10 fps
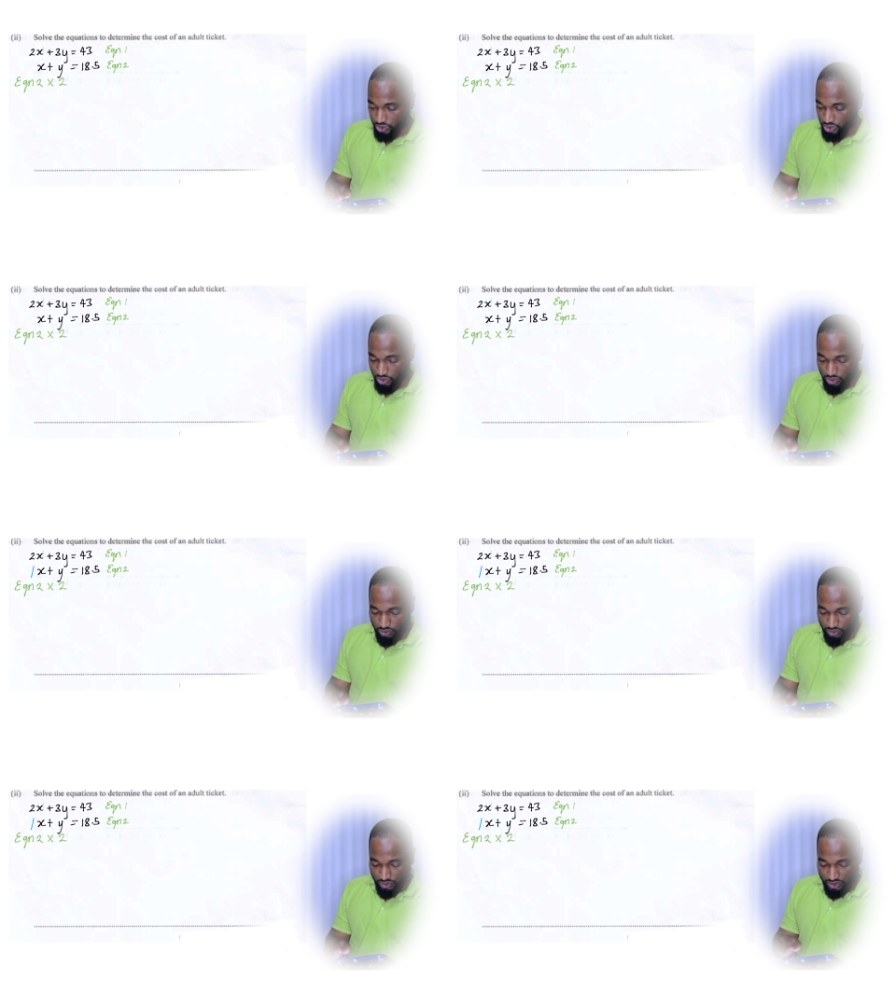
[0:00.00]

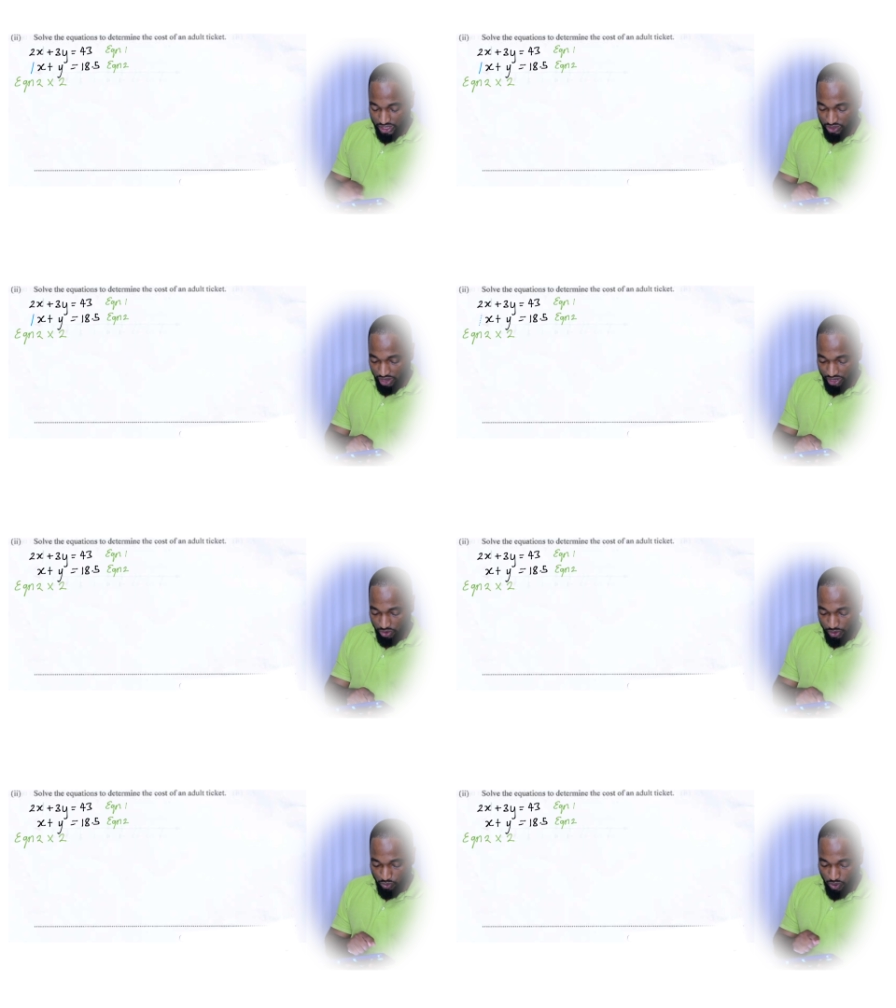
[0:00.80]
So it's right
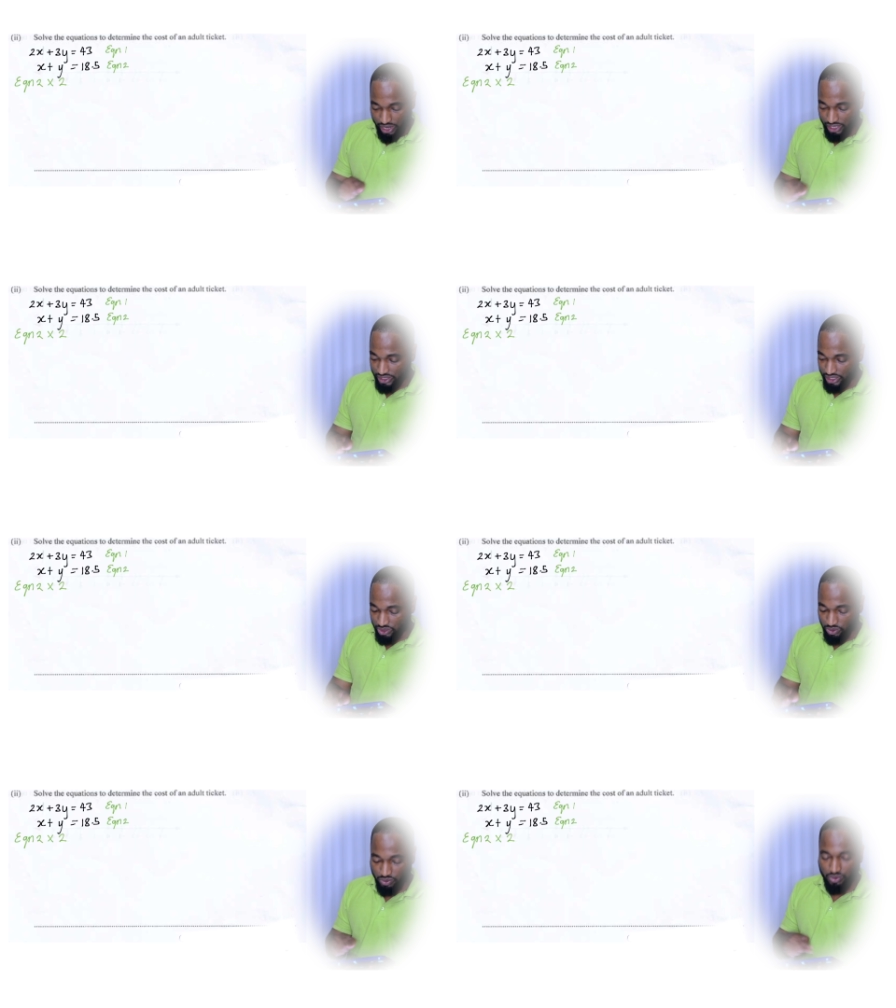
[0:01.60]
now is 1x now.
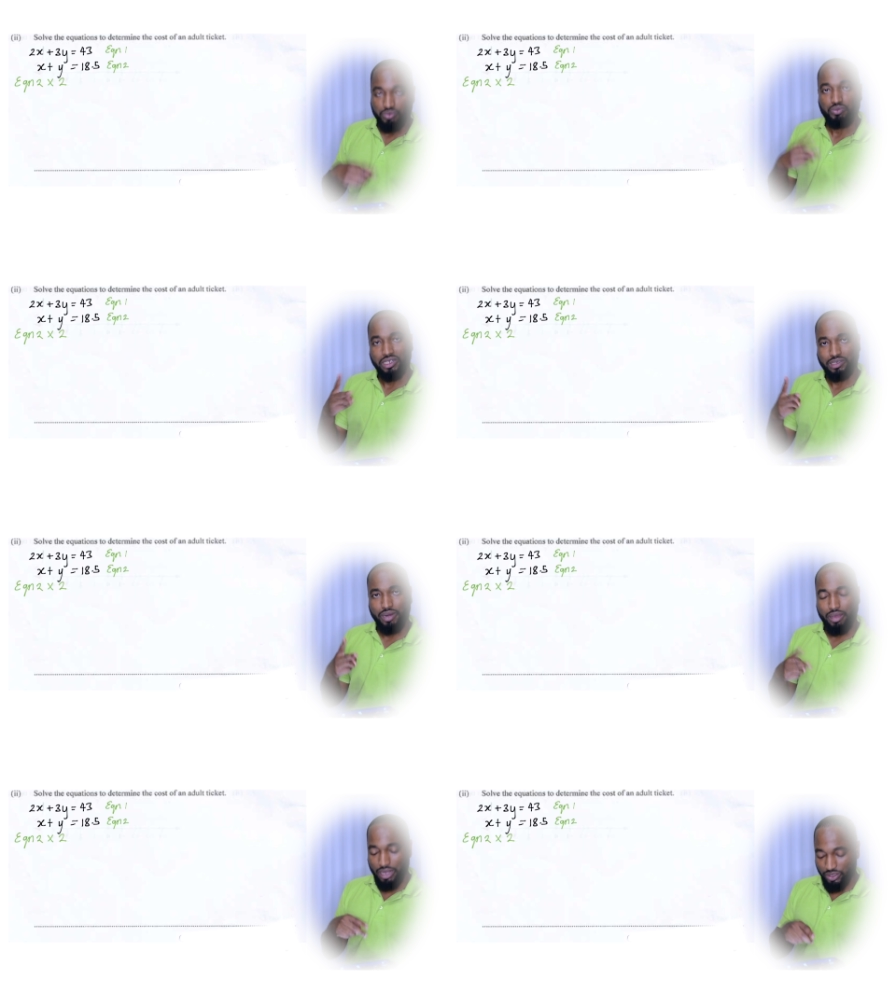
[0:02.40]
So
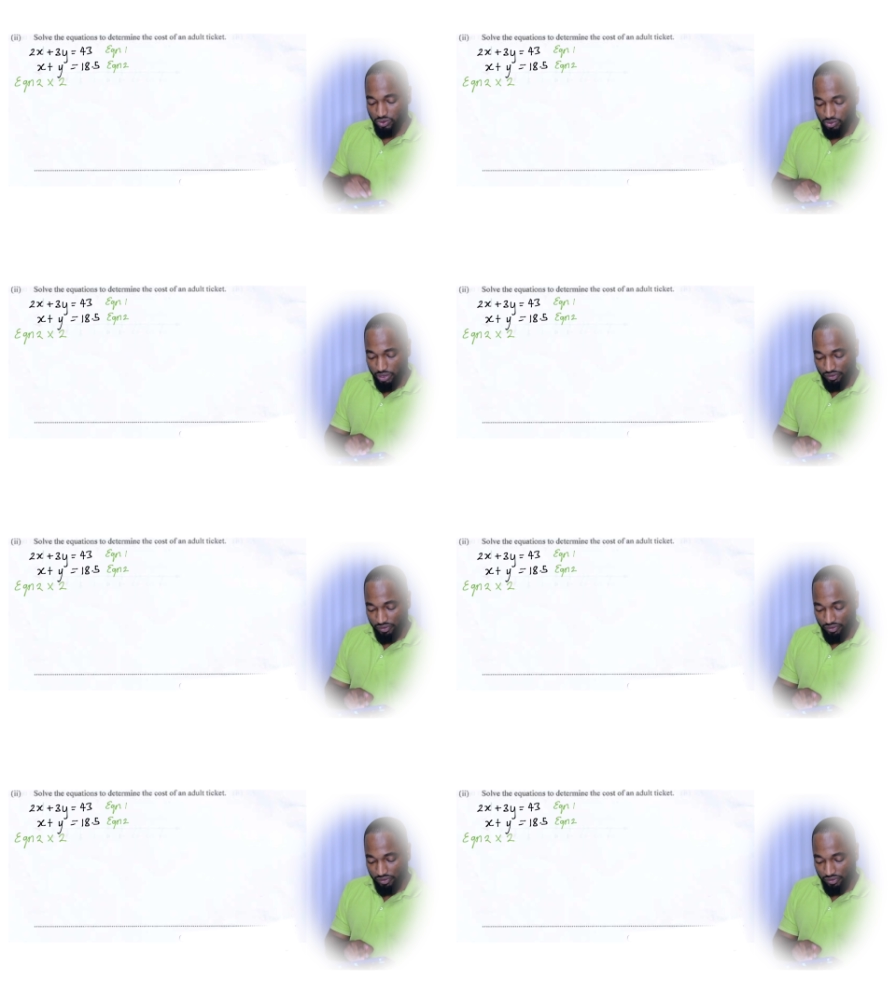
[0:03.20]
multiply by 2.